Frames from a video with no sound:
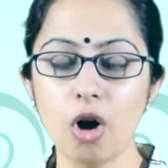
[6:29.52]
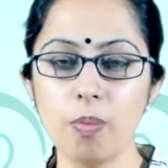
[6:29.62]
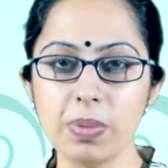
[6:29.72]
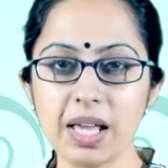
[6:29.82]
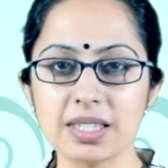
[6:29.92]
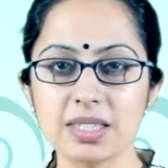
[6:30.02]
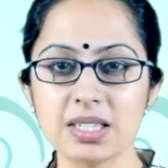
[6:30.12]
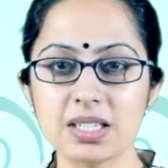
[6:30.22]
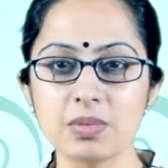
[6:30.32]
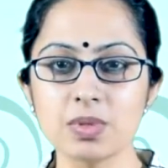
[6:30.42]
Complex
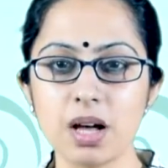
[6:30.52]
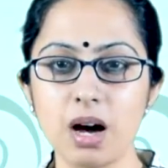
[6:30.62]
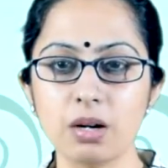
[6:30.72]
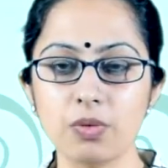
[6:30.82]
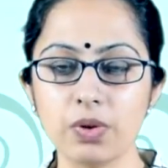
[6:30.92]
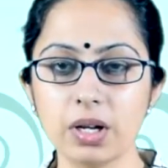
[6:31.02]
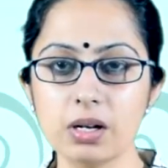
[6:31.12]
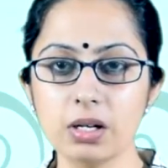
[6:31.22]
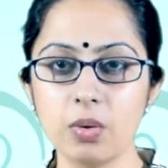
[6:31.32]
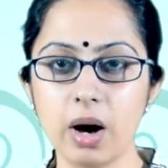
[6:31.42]
systems are
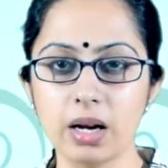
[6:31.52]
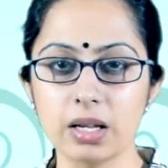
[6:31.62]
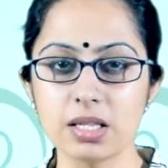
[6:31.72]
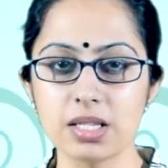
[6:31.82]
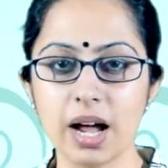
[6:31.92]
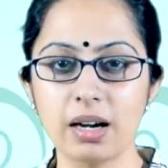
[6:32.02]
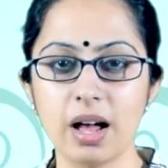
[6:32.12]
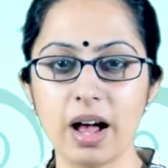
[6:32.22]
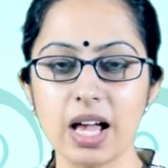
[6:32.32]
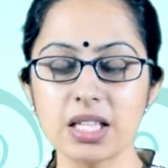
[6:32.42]
difficult to understand
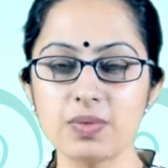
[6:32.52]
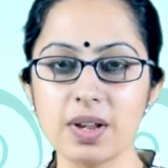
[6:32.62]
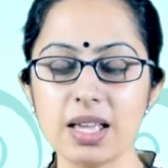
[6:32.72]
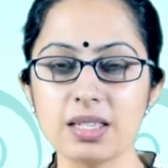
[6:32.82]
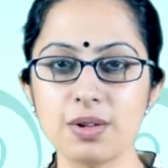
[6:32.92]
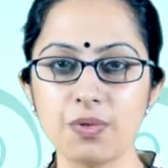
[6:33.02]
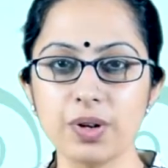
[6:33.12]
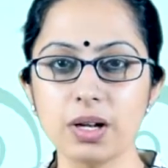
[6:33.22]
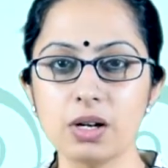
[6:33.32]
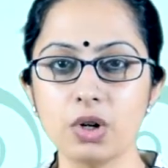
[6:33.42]
as well as
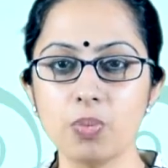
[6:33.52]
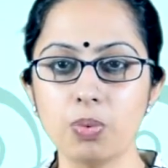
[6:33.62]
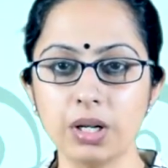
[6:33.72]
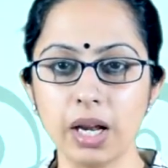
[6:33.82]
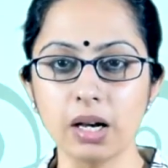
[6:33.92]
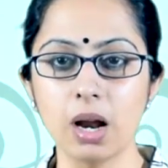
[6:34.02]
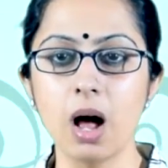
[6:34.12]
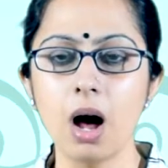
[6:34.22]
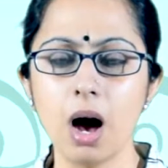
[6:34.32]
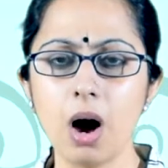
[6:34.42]
difficult to predict
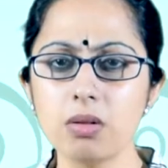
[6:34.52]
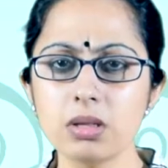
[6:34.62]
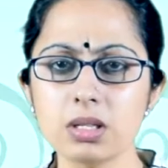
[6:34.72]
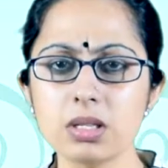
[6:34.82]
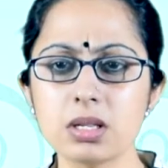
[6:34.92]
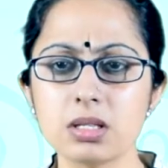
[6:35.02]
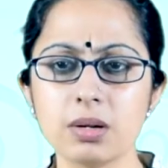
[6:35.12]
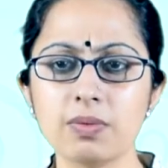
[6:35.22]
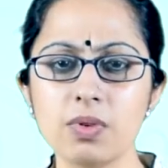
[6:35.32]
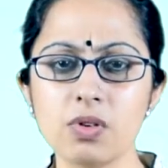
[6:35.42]
how the
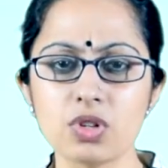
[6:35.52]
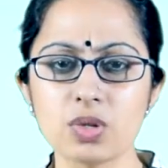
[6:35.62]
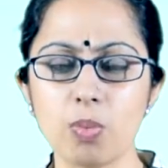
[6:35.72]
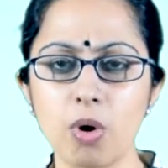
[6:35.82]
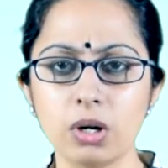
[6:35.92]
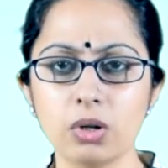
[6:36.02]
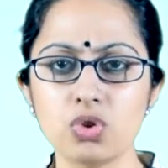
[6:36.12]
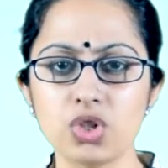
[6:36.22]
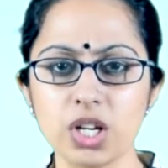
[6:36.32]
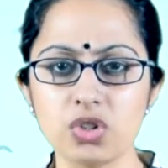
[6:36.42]
system will respond to
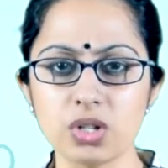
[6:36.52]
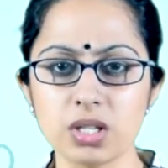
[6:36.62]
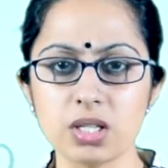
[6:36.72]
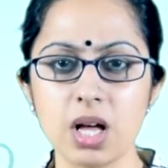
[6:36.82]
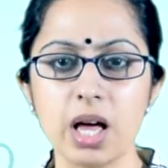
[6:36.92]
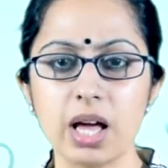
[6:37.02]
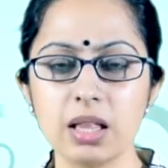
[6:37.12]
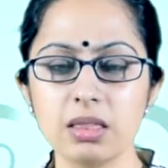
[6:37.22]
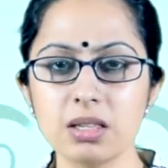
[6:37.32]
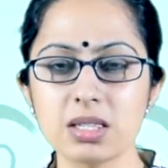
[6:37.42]
changes
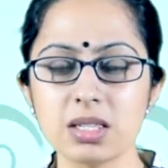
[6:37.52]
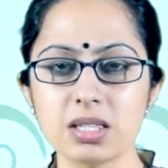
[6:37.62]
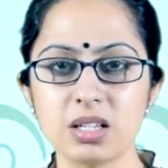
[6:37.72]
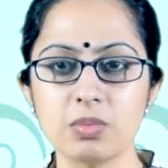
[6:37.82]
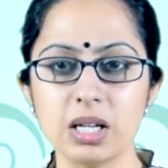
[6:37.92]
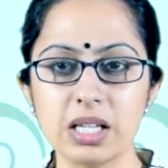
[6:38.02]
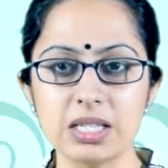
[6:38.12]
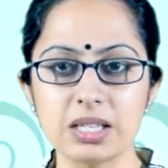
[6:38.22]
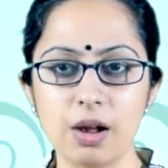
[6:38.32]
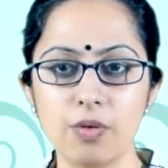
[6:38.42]
in the system
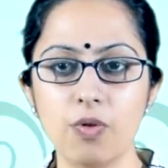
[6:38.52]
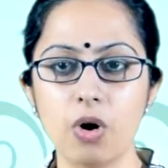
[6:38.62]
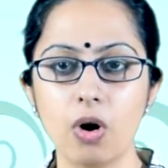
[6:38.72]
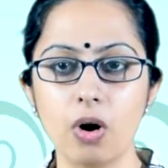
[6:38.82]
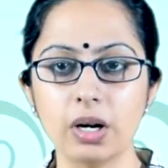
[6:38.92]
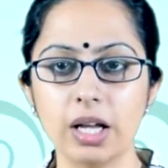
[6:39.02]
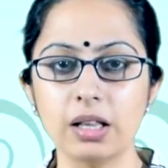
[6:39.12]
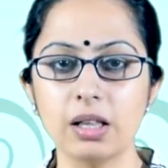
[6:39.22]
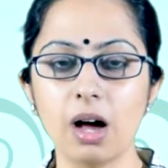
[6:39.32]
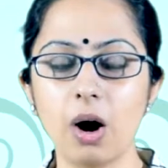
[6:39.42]
itself or
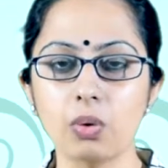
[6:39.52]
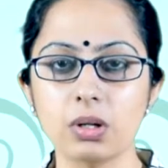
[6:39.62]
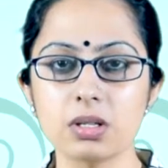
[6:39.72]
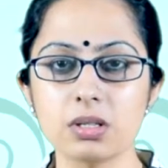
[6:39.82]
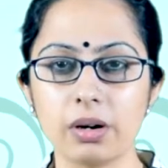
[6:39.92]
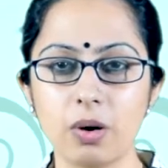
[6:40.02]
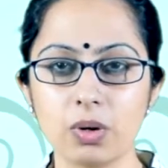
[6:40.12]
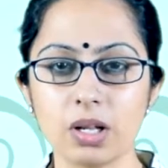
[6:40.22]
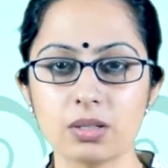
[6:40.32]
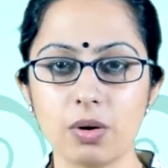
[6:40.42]
in the outer
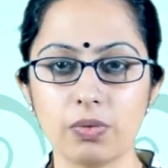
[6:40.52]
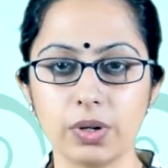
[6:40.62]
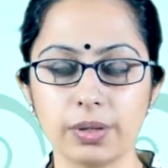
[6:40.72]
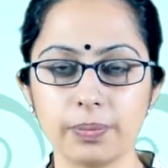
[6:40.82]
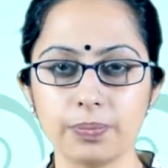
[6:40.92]
surroundings of it.